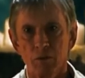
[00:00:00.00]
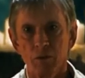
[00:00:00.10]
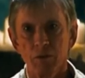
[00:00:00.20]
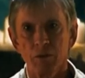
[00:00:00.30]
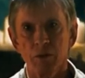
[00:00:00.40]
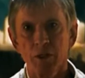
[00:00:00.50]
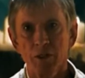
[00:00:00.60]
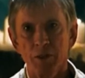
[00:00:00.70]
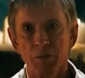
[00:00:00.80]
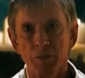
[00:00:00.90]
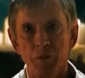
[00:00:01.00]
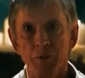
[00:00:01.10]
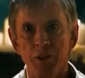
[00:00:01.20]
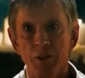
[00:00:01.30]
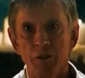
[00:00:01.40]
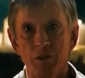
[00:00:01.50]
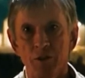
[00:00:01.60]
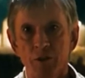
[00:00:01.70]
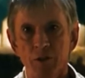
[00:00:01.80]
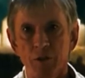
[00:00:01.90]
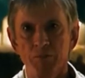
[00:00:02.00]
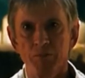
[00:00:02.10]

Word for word: When you take them, you begin your journey.